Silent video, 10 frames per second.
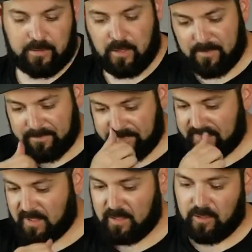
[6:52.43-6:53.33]
these up,
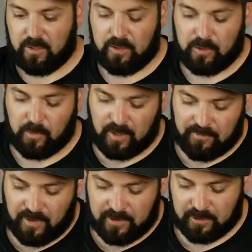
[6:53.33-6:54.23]
you
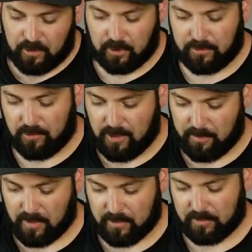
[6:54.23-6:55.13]
wanna find a good
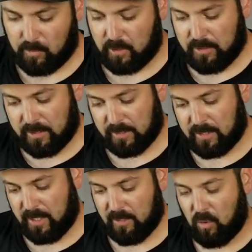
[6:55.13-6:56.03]
grip to where you can
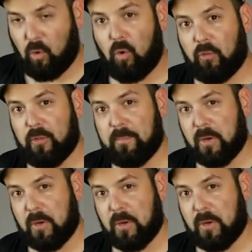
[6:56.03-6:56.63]
kinda hold the